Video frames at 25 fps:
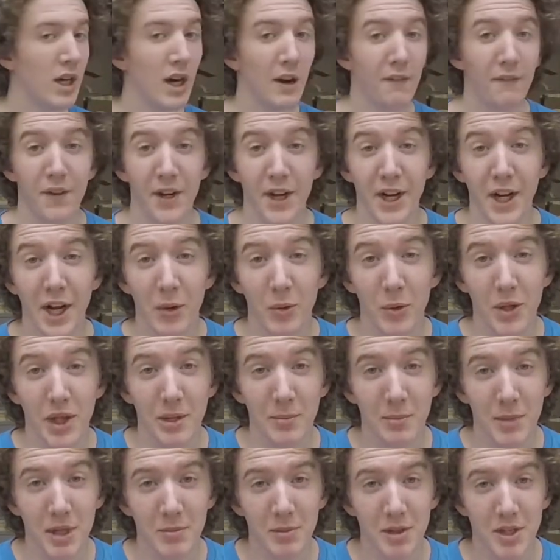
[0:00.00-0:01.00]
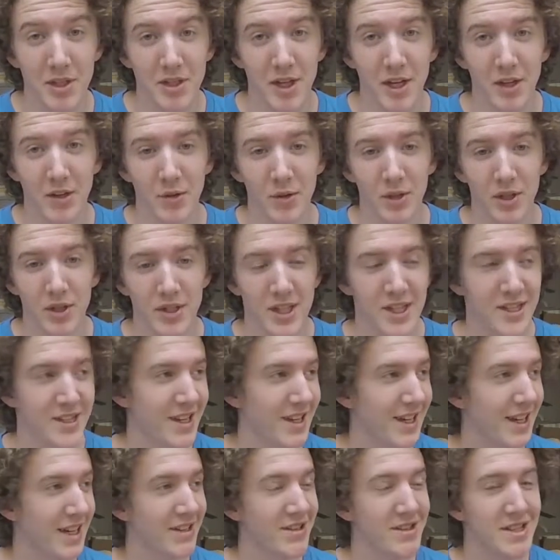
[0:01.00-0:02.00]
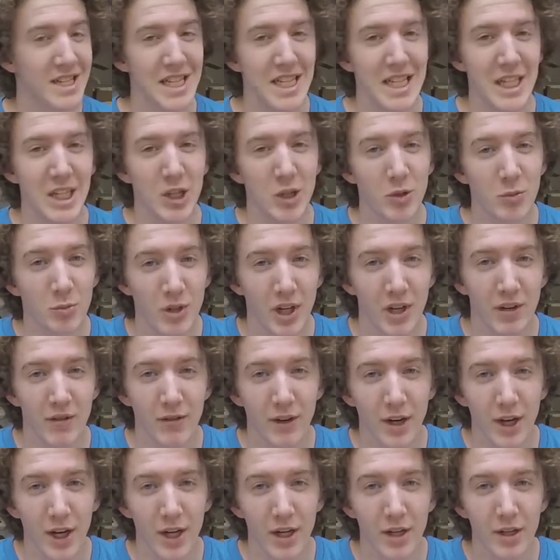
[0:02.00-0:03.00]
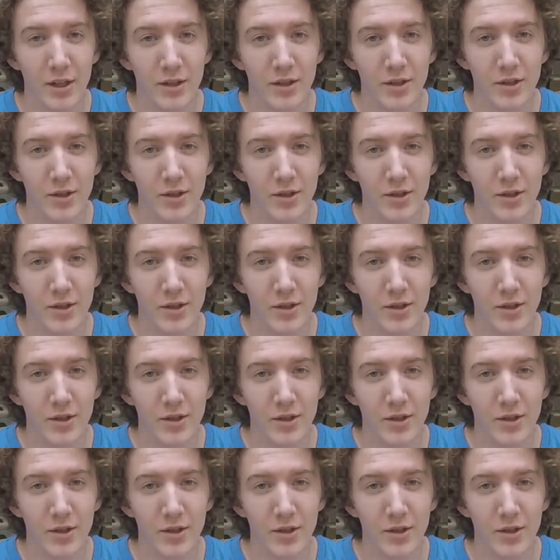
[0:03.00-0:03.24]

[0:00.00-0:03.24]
Figured out what that beeping sound was. It's like a dehumidifier,